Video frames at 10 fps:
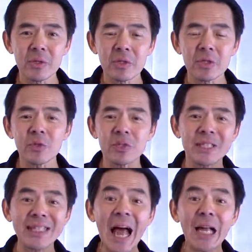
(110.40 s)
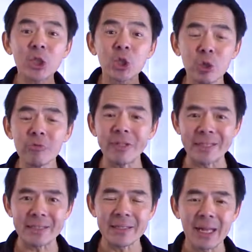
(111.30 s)
So STAR
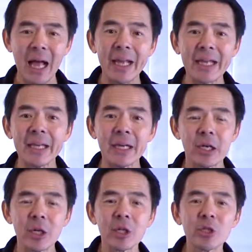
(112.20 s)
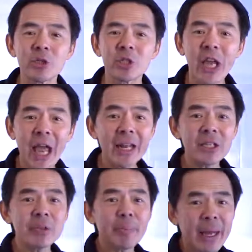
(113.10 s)
children are here to
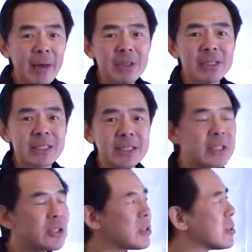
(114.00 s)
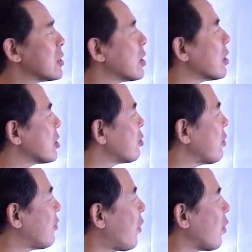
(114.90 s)
challenge parents and teachers to
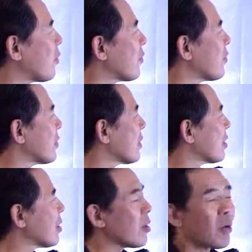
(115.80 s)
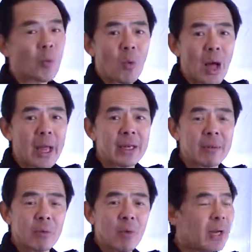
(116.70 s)
evolve. Why?
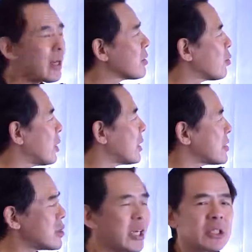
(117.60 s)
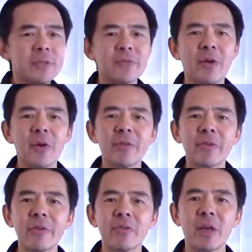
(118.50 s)
Number one, the world is changing very,
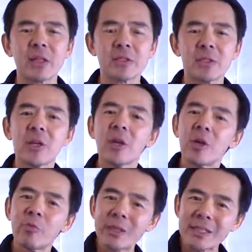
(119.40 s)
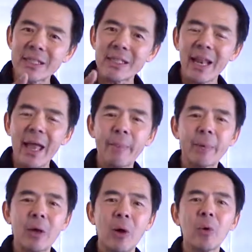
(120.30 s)
very fast. We see that
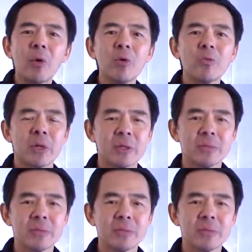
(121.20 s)
happening all over.